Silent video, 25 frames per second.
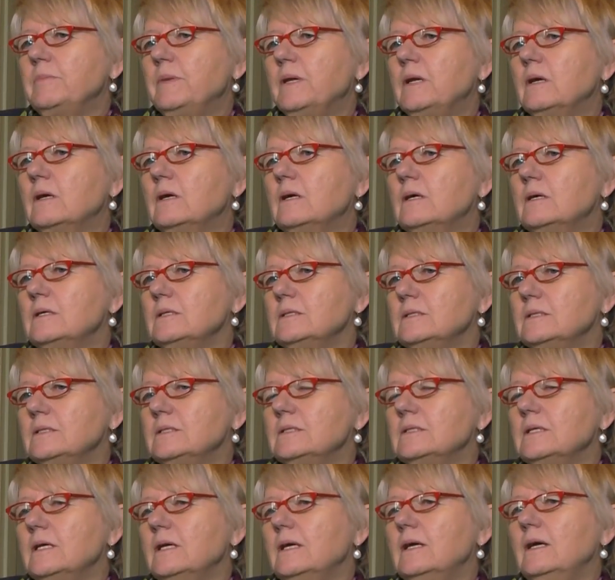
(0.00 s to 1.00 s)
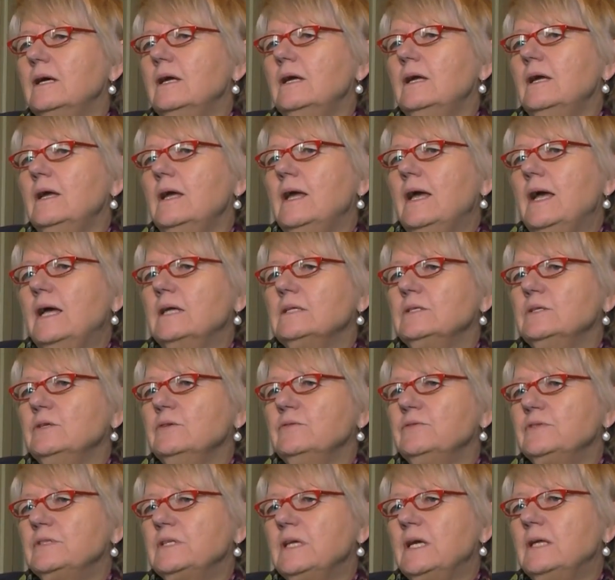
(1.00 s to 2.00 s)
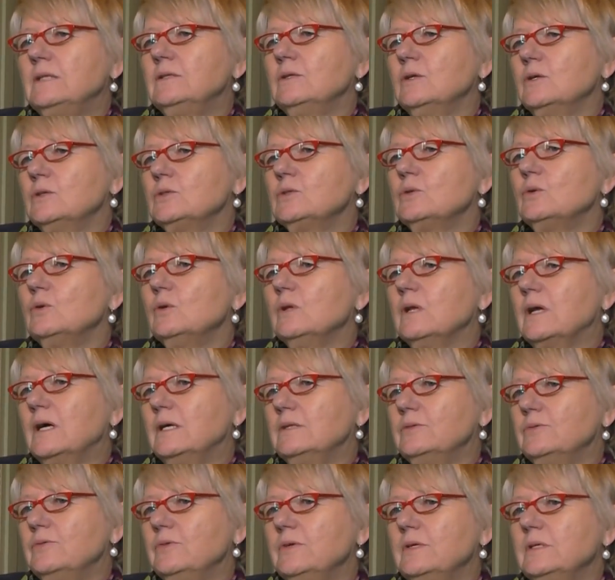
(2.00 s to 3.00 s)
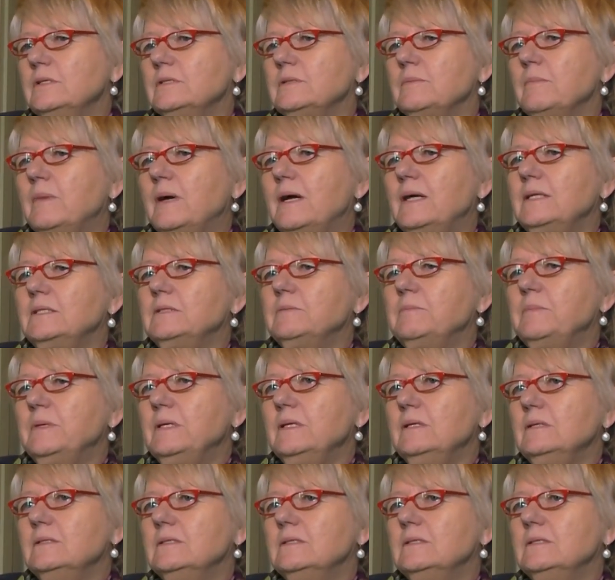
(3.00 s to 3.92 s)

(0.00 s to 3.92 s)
because, as you've said, not all countries might be